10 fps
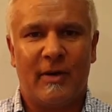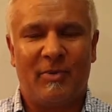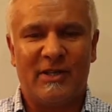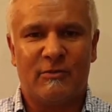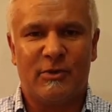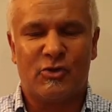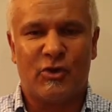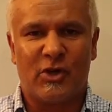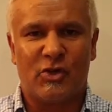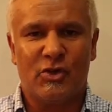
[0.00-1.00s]
placing
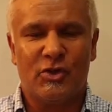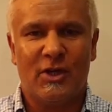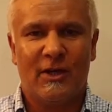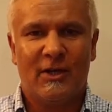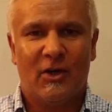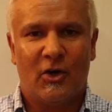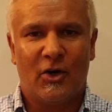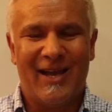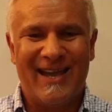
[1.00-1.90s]
restrictions on